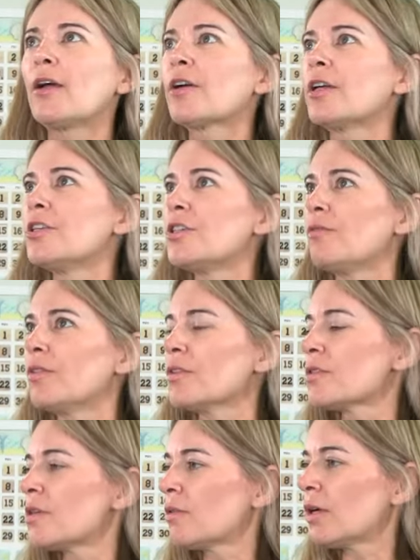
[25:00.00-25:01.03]
air conditioning
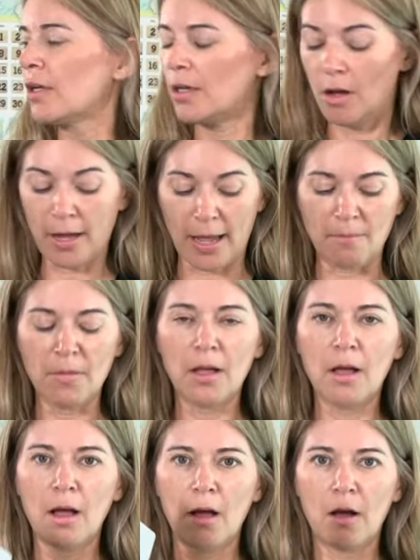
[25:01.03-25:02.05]
feels so good. Okay,
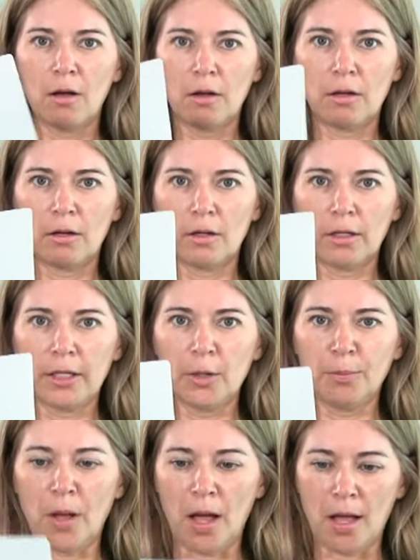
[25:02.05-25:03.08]

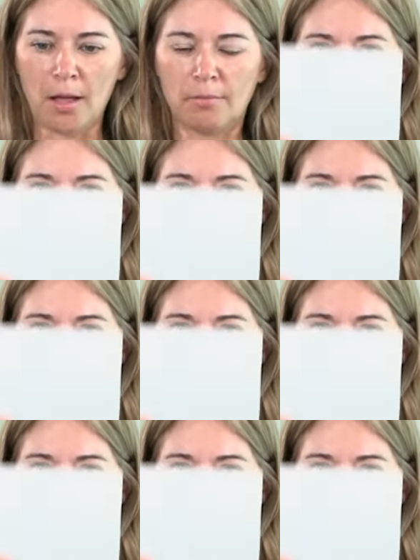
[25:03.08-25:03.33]
clear. Uh,